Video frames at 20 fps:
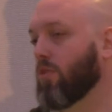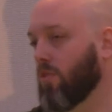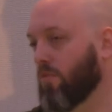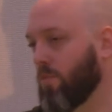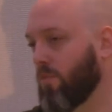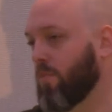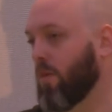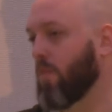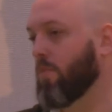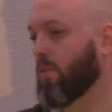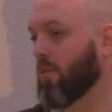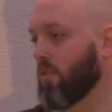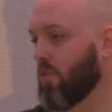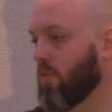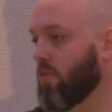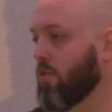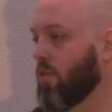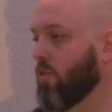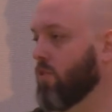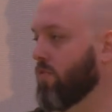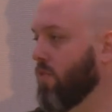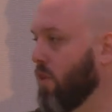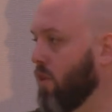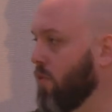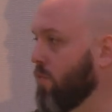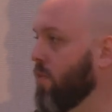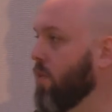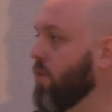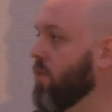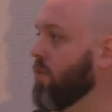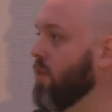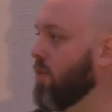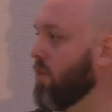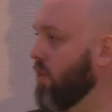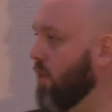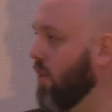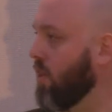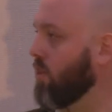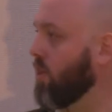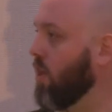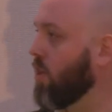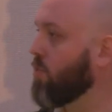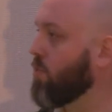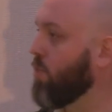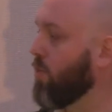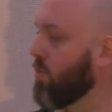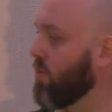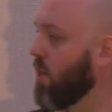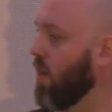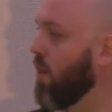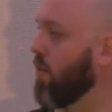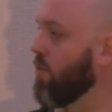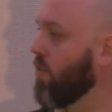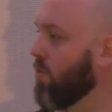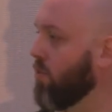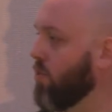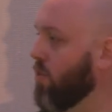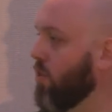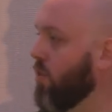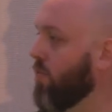of the publicly disclosed vulnerabilities that DHS puts out in those CERT